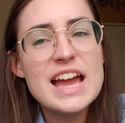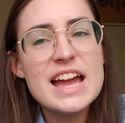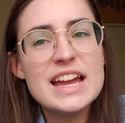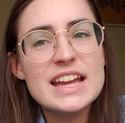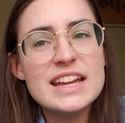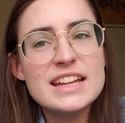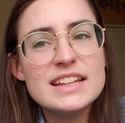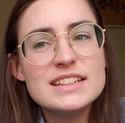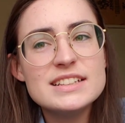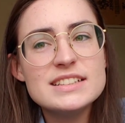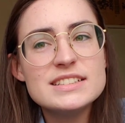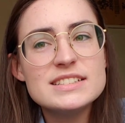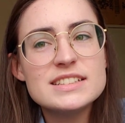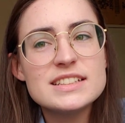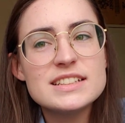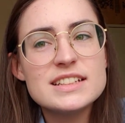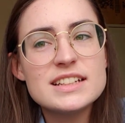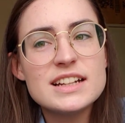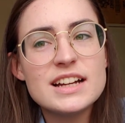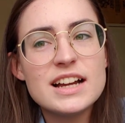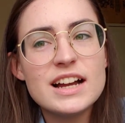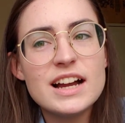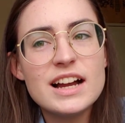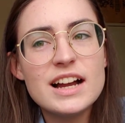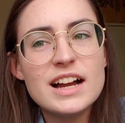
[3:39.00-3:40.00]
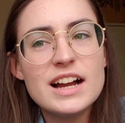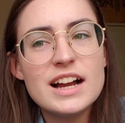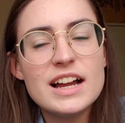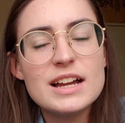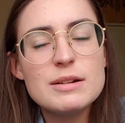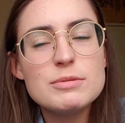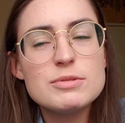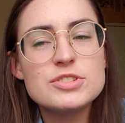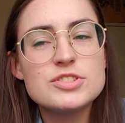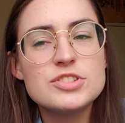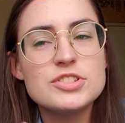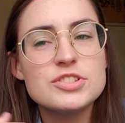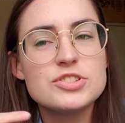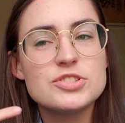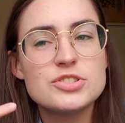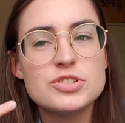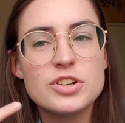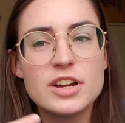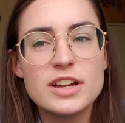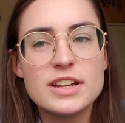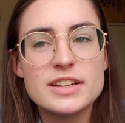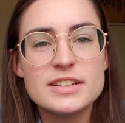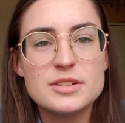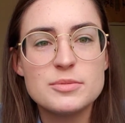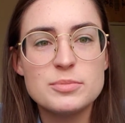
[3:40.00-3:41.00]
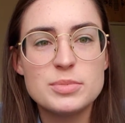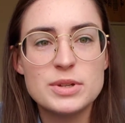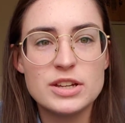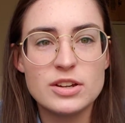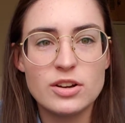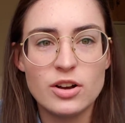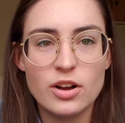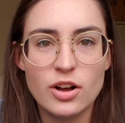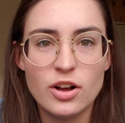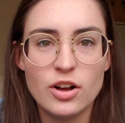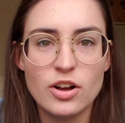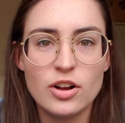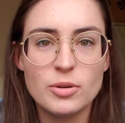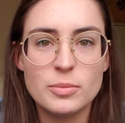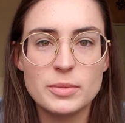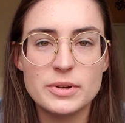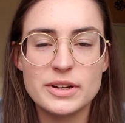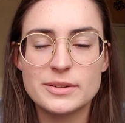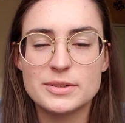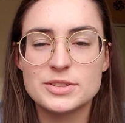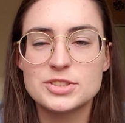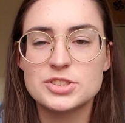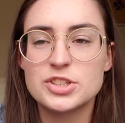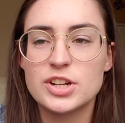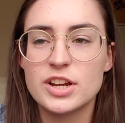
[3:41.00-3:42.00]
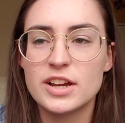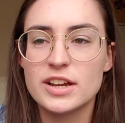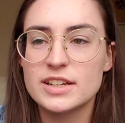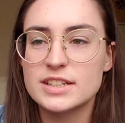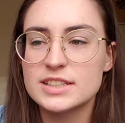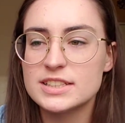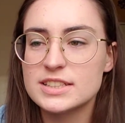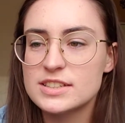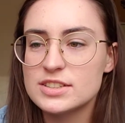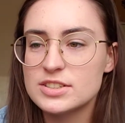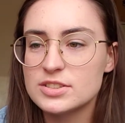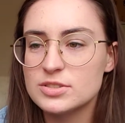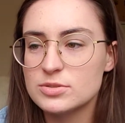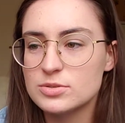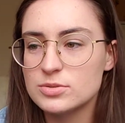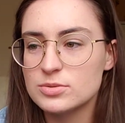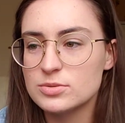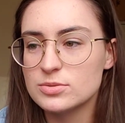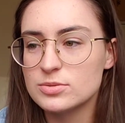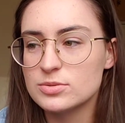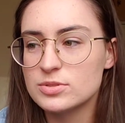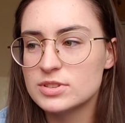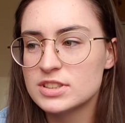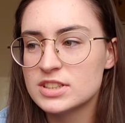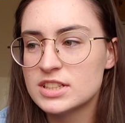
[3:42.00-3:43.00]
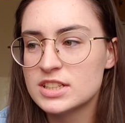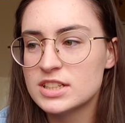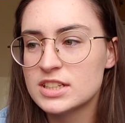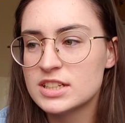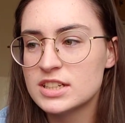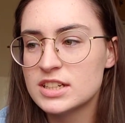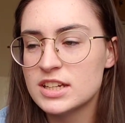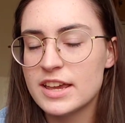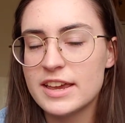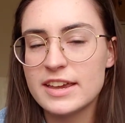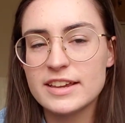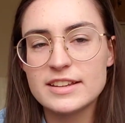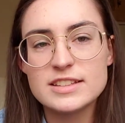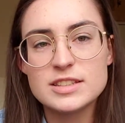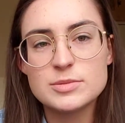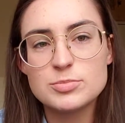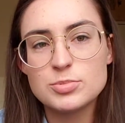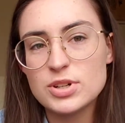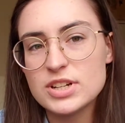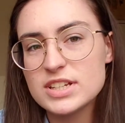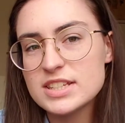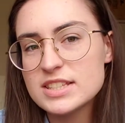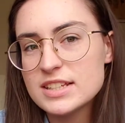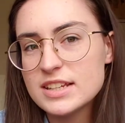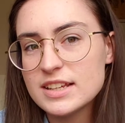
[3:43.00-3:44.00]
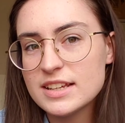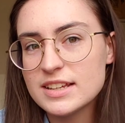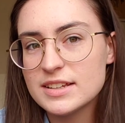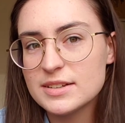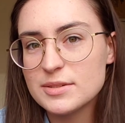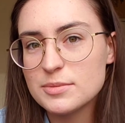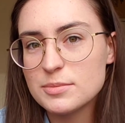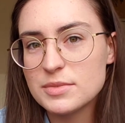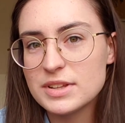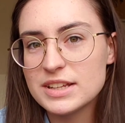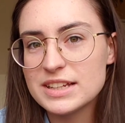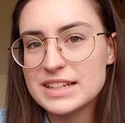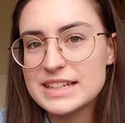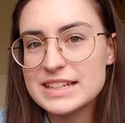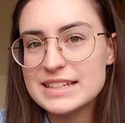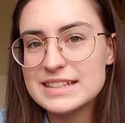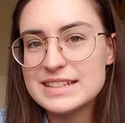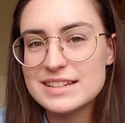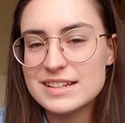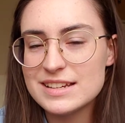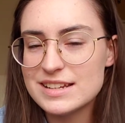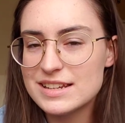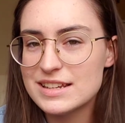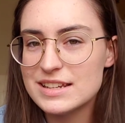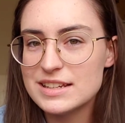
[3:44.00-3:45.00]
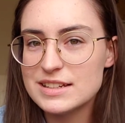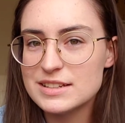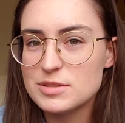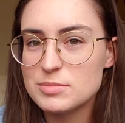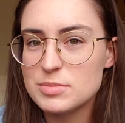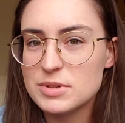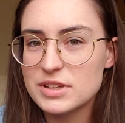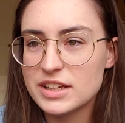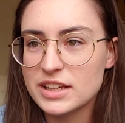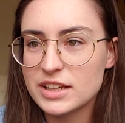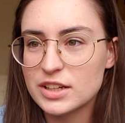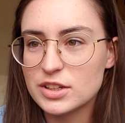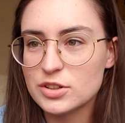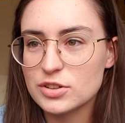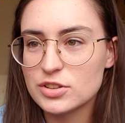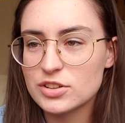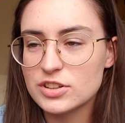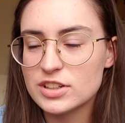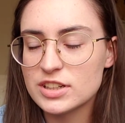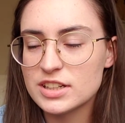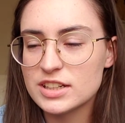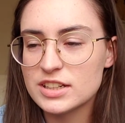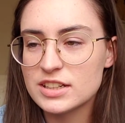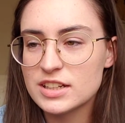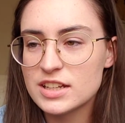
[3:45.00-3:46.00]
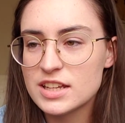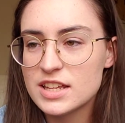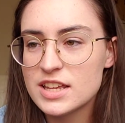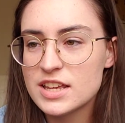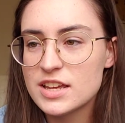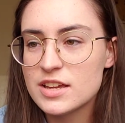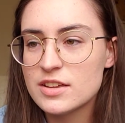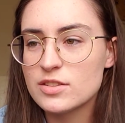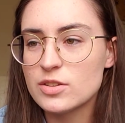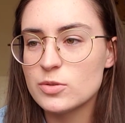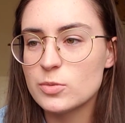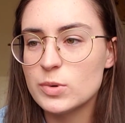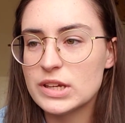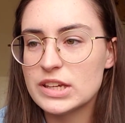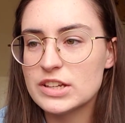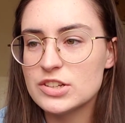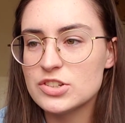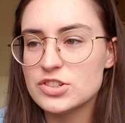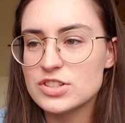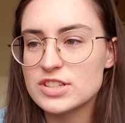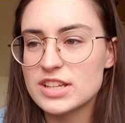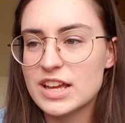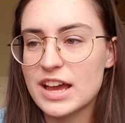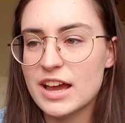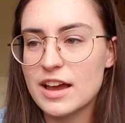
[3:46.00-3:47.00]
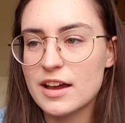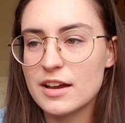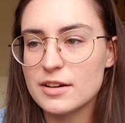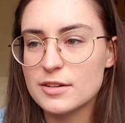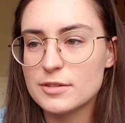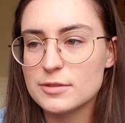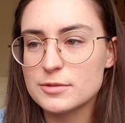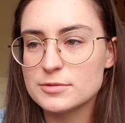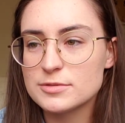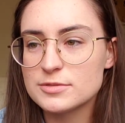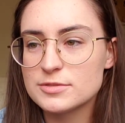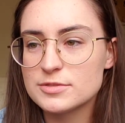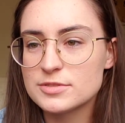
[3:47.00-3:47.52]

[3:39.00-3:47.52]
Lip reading: And I was just trying to be calm, and I was trying to express to him that he didn't need to be angry, that we could just have,